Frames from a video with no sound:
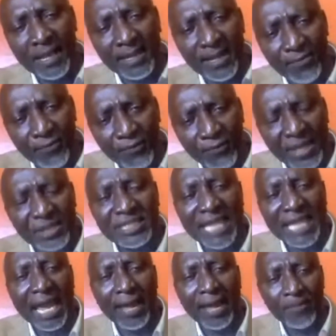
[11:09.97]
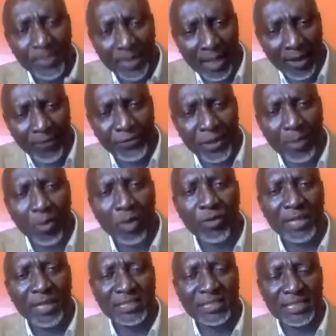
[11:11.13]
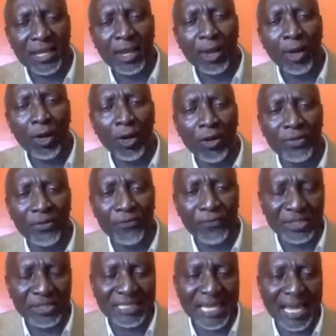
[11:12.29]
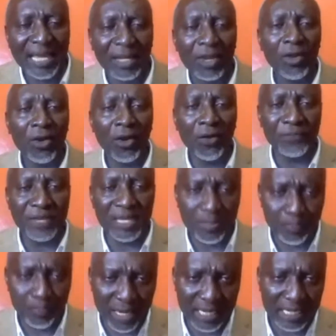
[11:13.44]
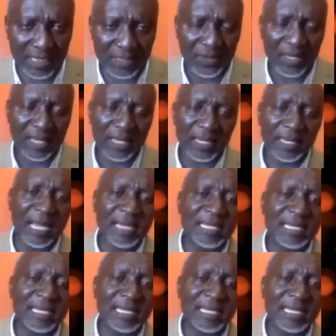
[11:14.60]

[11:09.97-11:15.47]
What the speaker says: and the French style of democracy or the French style of independence that